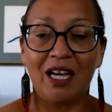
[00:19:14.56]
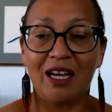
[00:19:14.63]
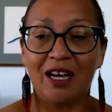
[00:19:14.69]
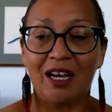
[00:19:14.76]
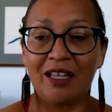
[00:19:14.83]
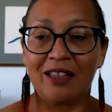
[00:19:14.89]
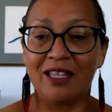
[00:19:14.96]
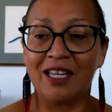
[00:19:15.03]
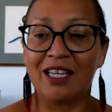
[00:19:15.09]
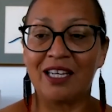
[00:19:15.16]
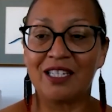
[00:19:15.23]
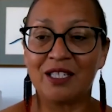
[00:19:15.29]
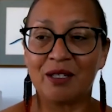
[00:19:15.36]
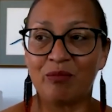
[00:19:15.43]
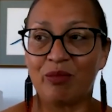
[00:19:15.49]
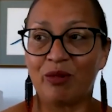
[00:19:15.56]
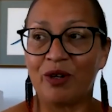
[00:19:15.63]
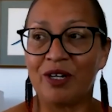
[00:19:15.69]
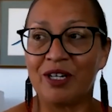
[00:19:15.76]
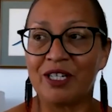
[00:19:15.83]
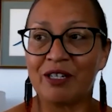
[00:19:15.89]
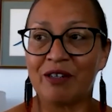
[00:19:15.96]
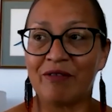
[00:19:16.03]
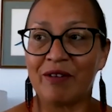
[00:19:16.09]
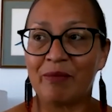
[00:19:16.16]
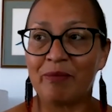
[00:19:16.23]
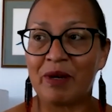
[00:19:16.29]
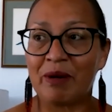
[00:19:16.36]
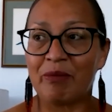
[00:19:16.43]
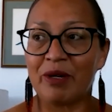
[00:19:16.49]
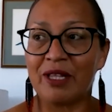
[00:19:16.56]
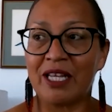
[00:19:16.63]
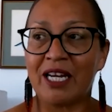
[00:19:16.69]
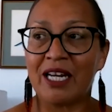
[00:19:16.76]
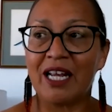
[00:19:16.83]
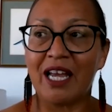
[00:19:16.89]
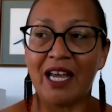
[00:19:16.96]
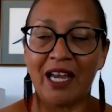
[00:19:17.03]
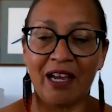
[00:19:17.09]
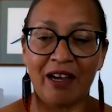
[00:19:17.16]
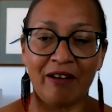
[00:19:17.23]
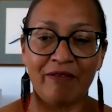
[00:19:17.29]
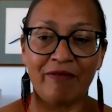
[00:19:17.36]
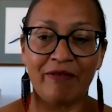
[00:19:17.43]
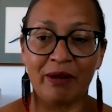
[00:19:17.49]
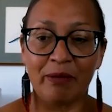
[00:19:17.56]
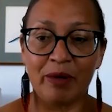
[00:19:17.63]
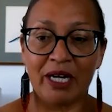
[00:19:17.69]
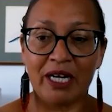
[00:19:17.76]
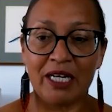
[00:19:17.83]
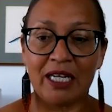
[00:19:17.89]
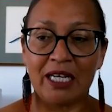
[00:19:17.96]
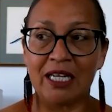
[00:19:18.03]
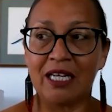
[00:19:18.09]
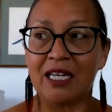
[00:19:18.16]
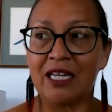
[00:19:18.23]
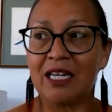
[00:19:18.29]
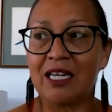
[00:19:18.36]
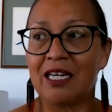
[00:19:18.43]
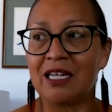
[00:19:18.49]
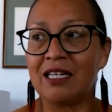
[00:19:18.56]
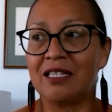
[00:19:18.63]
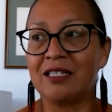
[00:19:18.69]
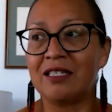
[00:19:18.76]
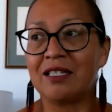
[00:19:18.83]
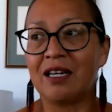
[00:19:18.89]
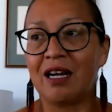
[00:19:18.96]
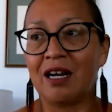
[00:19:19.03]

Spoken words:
I think it's important to remember that everybody is